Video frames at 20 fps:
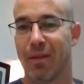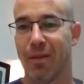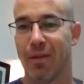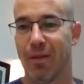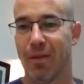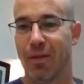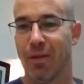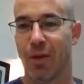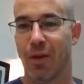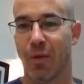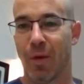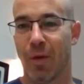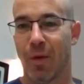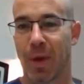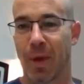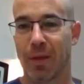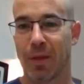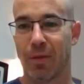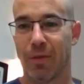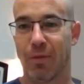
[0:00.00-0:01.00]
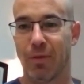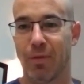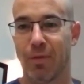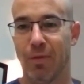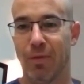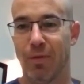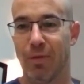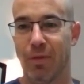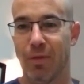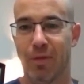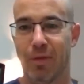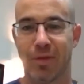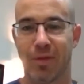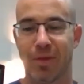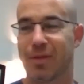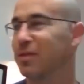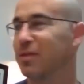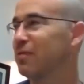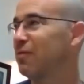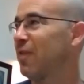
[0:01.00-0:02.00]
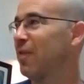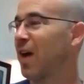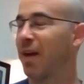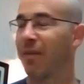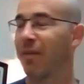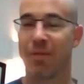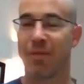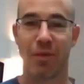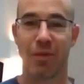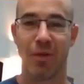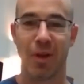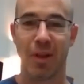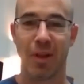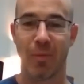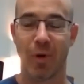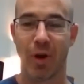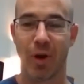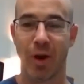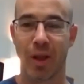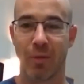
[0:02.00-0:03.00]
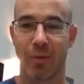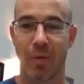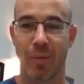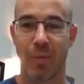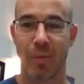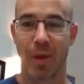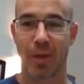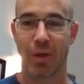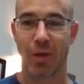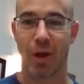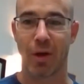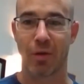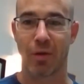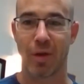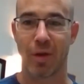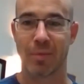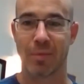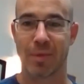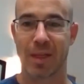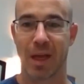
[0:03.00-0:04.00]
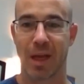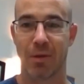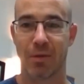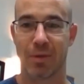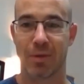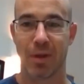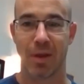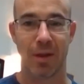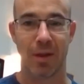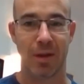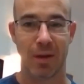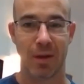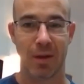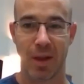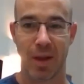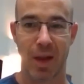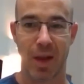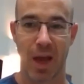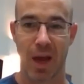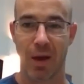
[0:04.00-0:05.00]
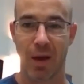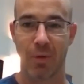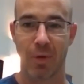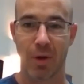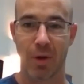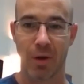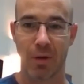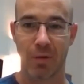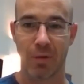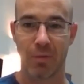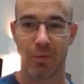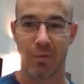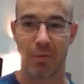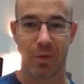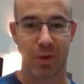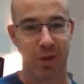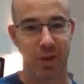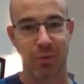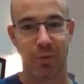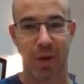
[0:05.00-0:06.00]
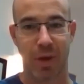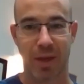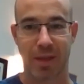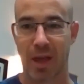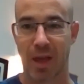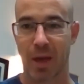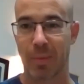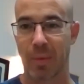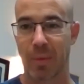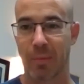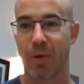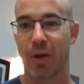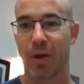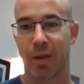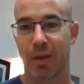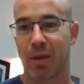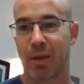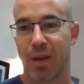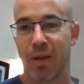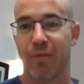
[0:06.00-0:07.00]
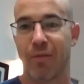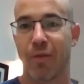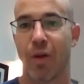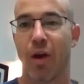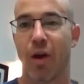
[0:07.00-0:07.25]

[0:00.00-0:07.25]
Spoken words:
in my it's 5:30 in the morning, and when my daughter comes out in an hour, when she wakes up, I'm going to give her a